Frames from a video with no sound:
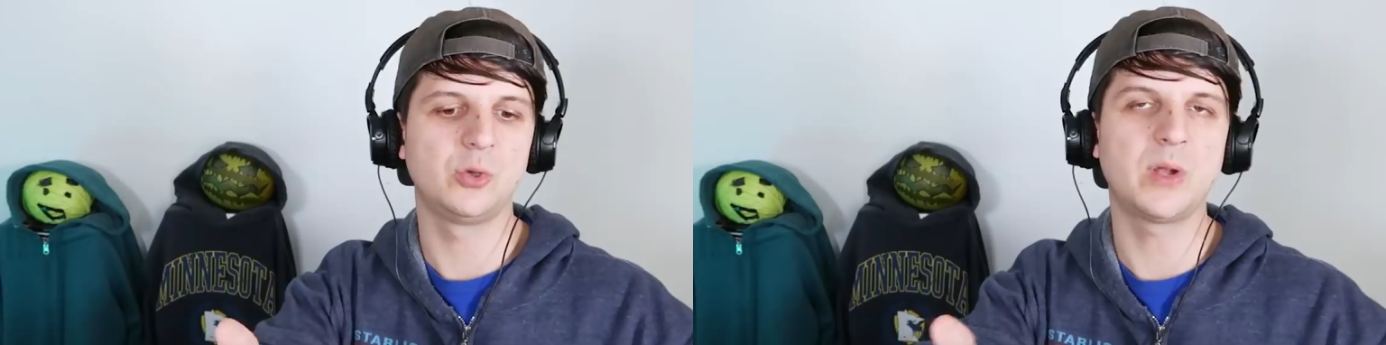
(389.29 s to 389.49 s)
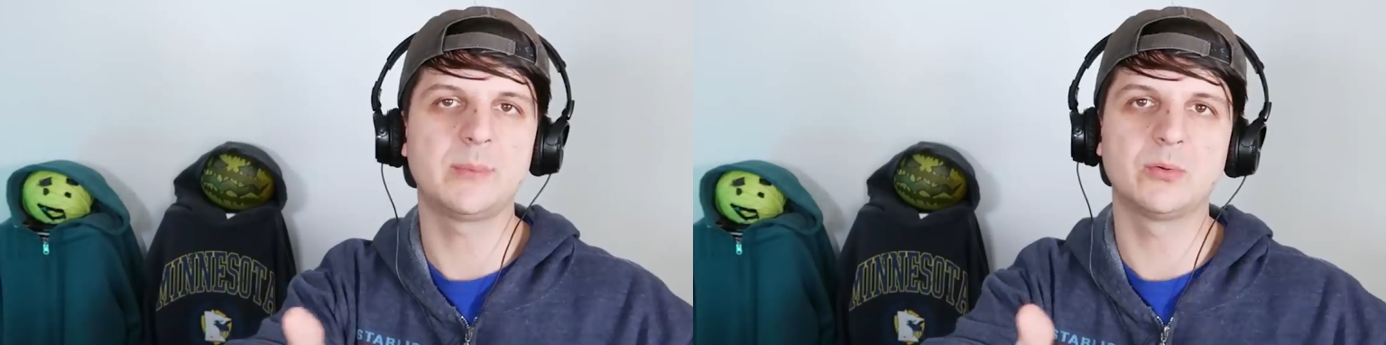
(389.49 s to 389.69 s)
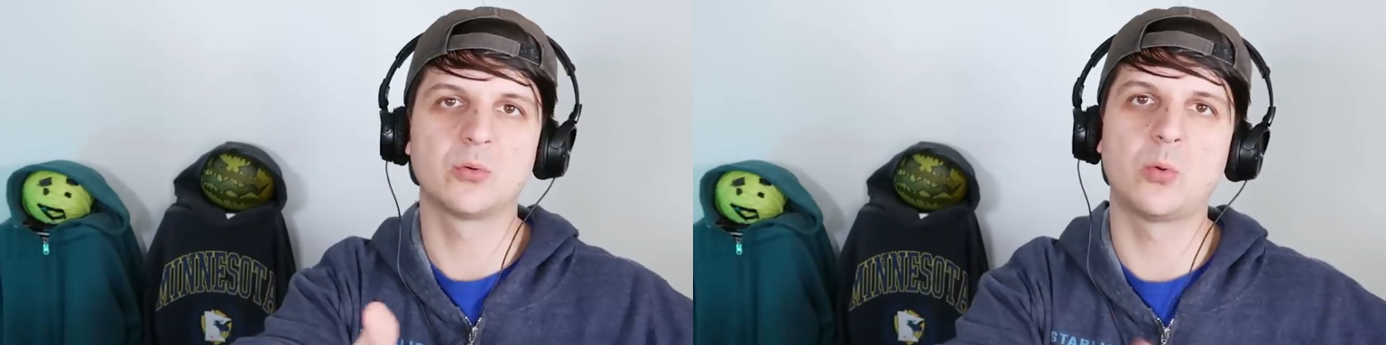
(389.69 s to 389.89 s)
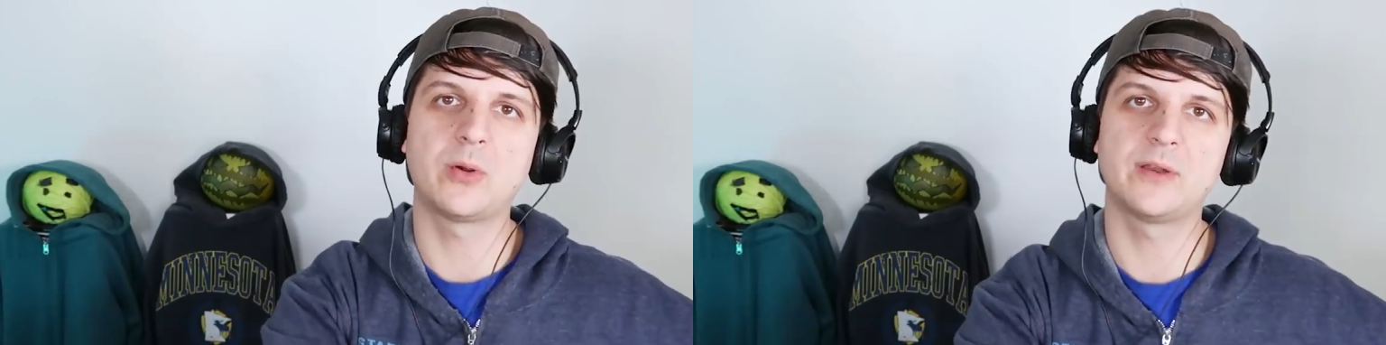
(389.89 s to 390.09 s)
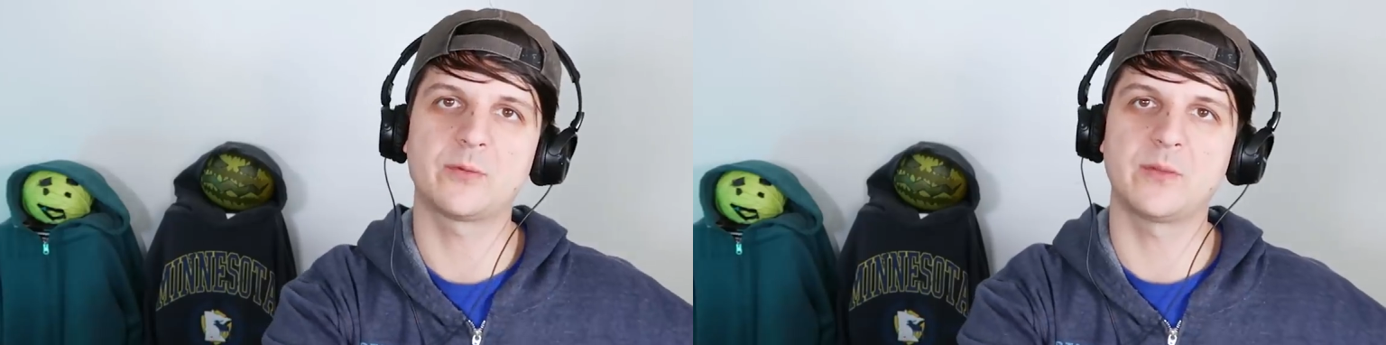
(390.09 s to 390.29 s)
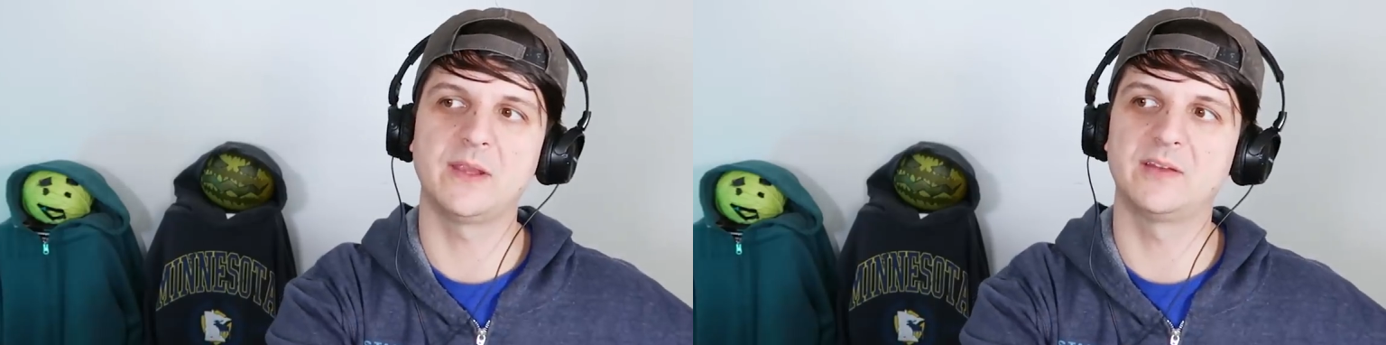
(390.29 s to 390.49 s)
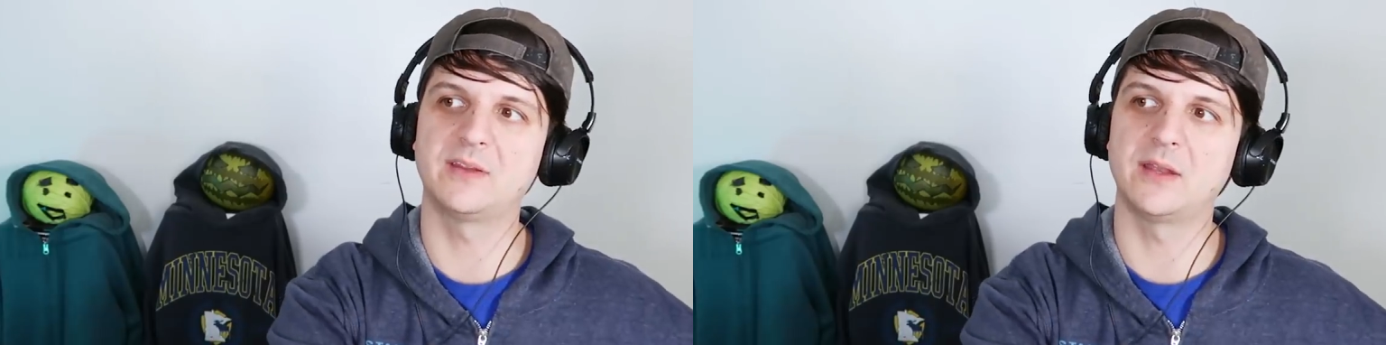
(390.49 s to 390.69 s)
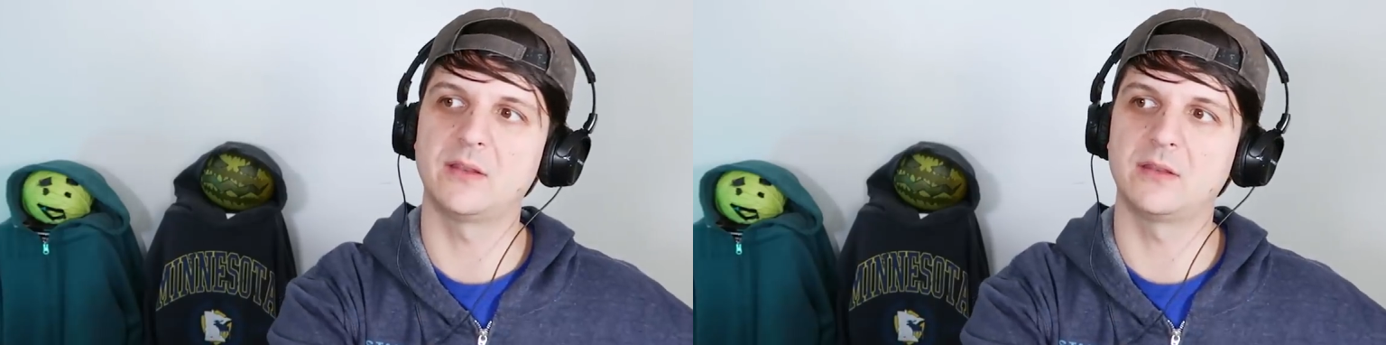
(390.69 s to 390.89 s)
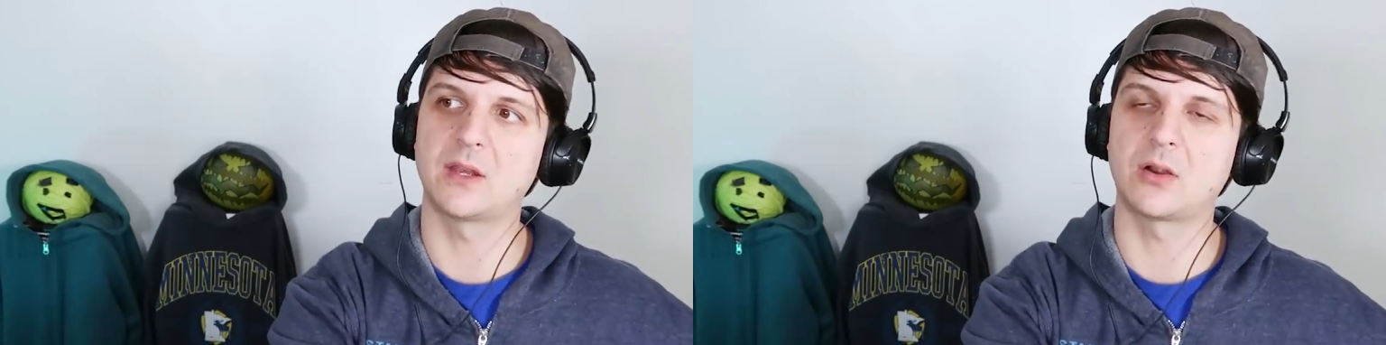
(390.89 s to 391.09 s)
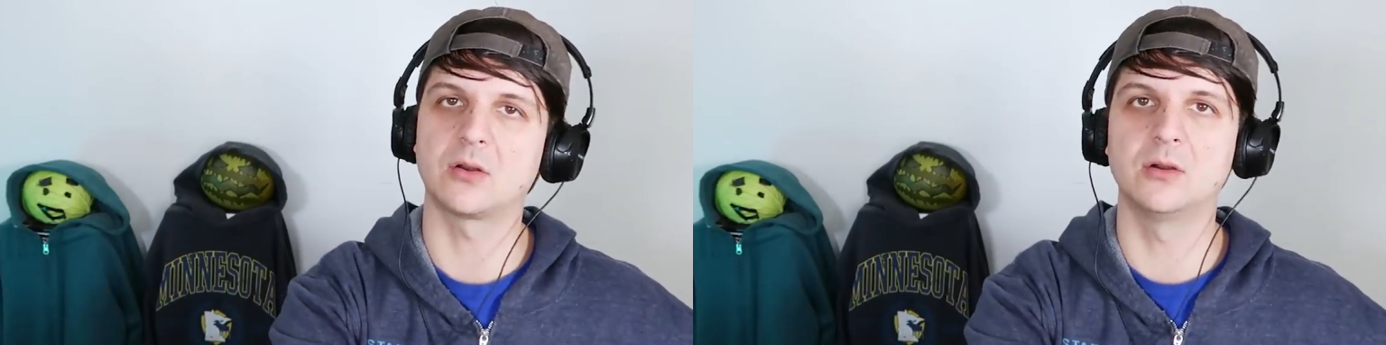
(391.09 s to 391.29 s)
Speaker 1: You want to be rewarded for things that
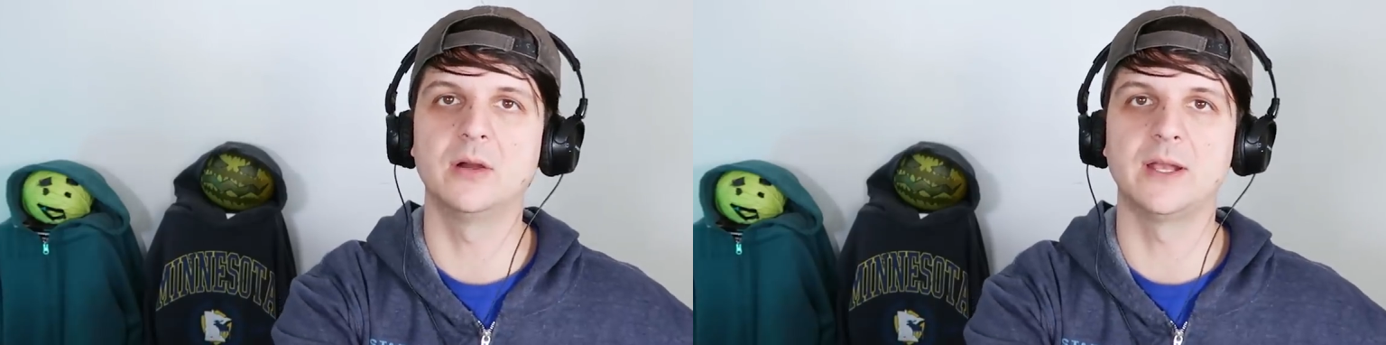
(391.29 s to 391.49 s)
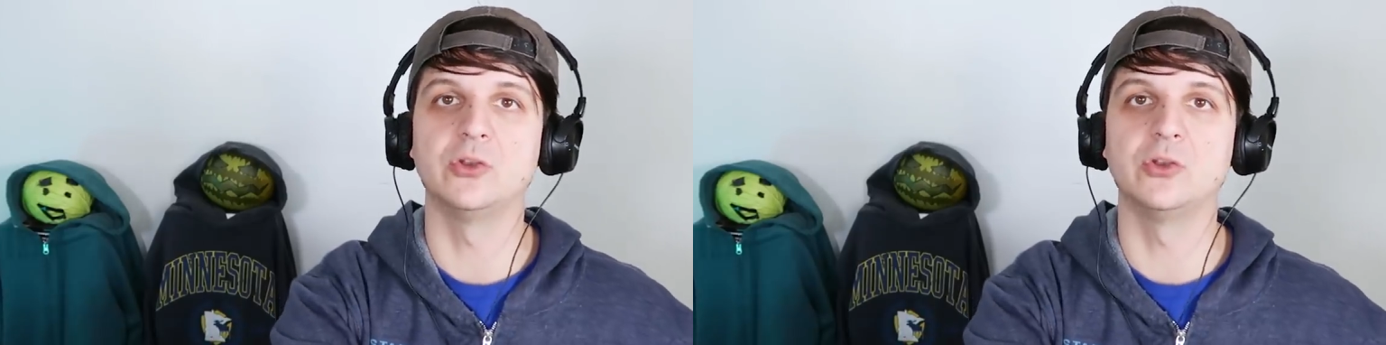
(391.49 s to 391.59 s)
are good